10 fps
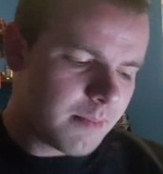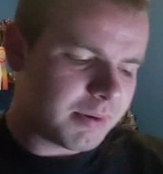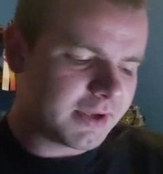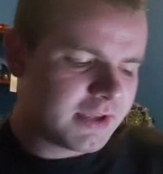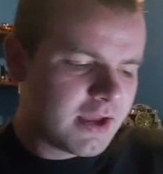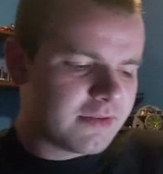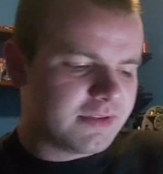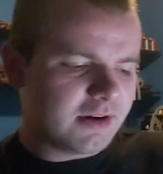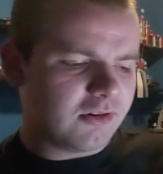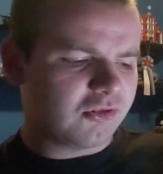But
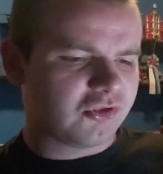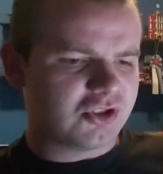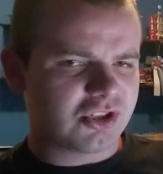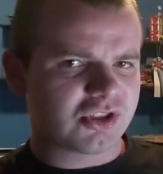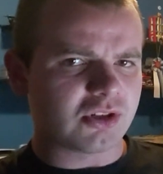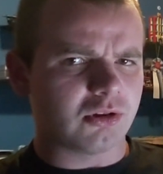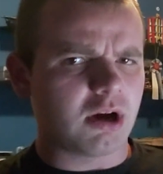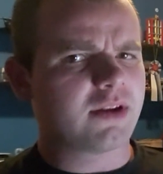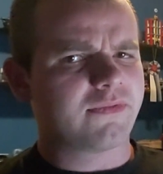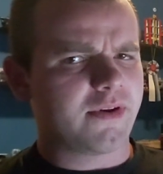there's just a
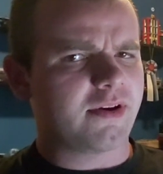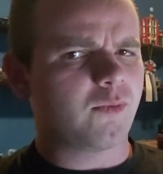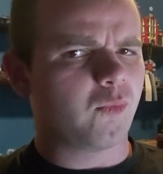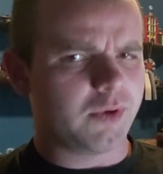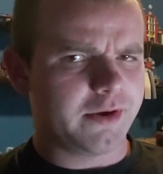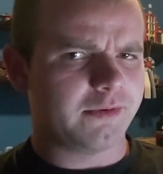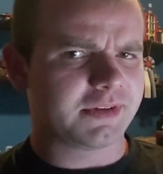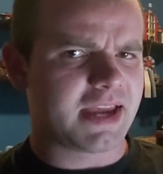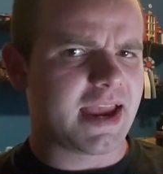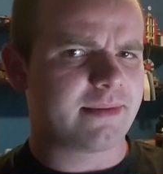lot of very
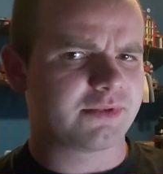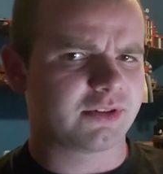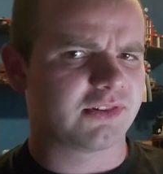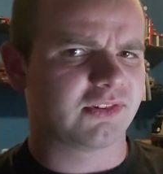weird games on the